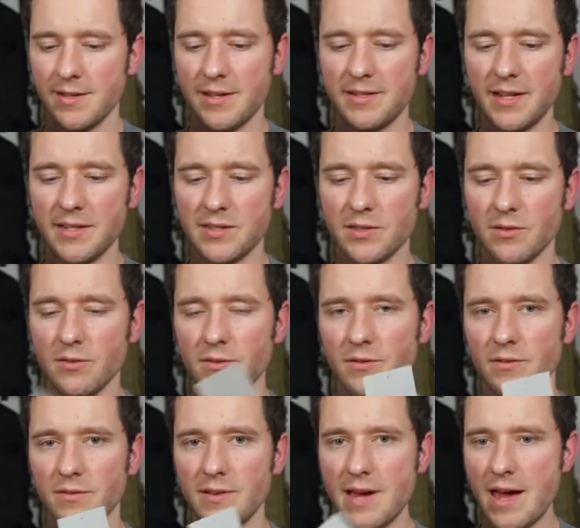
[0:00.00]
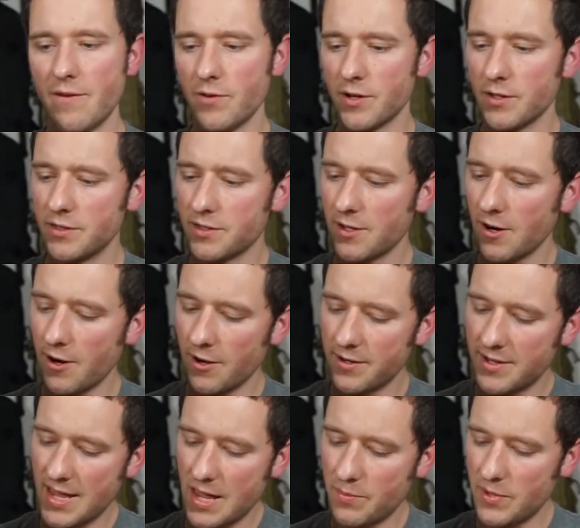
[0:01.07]
Nice little EVERGOODS card
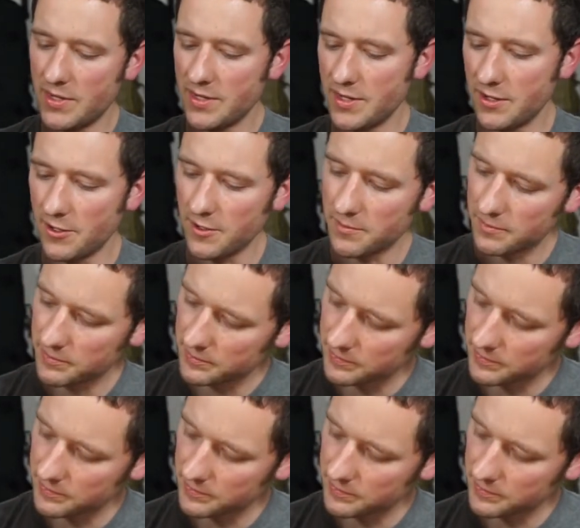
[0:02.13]
came in here.